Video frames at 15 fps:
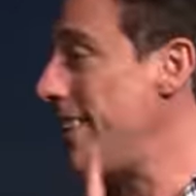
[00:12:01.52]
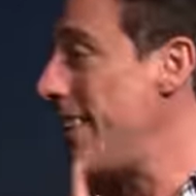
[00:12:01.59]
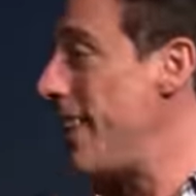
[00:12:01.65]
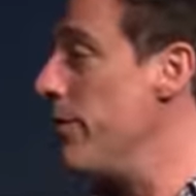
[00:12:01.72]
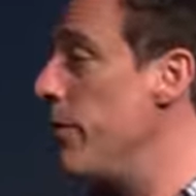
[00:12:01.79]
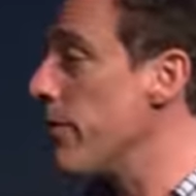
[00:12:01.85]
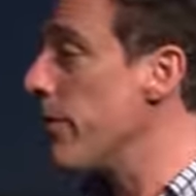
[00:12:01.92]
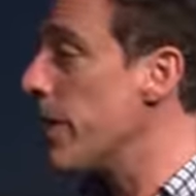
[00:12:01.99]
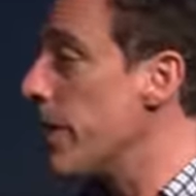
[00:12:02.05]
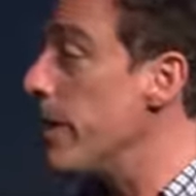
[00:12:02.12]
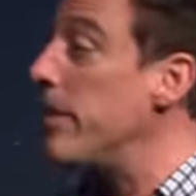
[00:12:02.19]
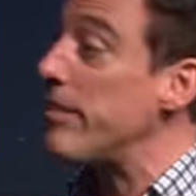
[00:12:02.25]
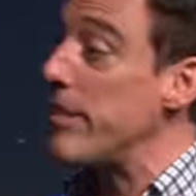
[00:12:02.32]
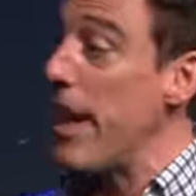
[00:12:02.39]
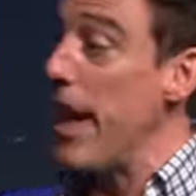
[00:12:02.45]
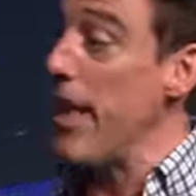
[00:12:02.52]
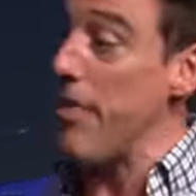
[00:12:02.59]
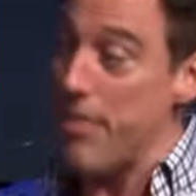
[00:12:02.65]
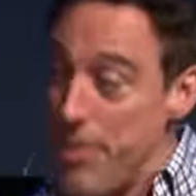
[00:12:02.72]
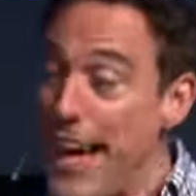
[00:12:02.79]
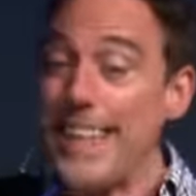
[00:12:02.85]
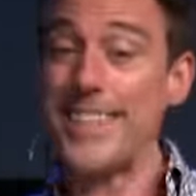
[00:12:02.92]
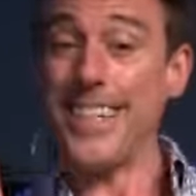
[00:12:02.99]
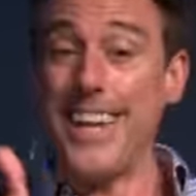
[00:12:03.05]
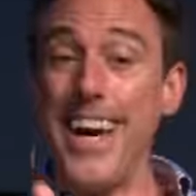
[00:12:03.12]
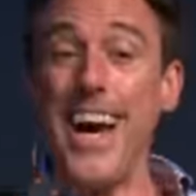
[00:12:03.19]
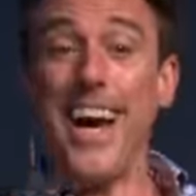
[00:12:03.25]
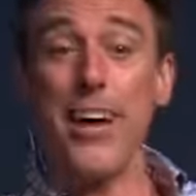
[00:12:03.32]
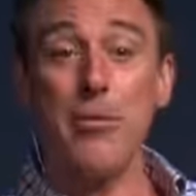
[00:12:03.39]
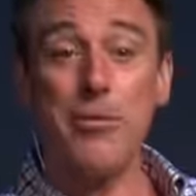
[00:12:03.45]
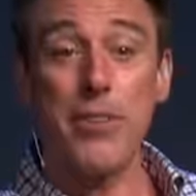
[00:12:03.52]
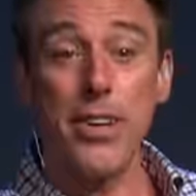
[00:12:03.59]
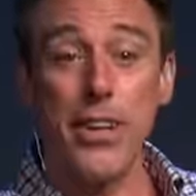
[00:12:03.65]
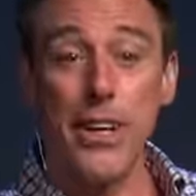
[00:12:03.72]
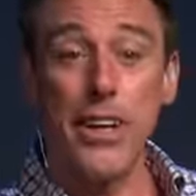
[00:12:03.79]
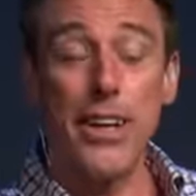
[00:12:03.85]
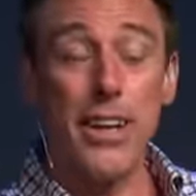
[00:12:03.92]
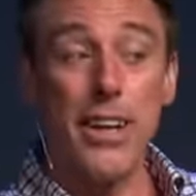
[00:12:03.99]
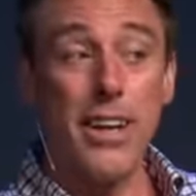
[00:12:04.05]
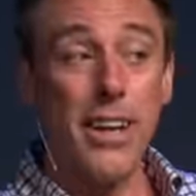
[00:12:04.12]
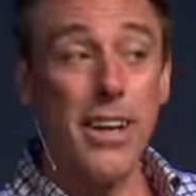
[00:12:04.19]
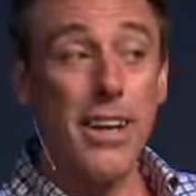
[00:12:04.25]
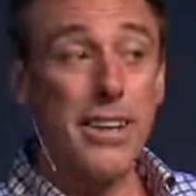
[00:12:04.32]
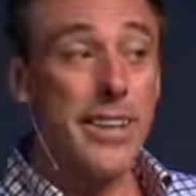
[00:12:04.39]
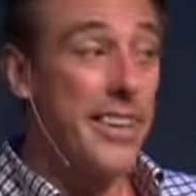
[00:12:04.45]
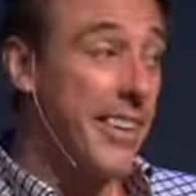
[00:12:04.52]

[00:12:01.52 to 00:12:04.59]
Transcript: if it really is, that's enough. Do you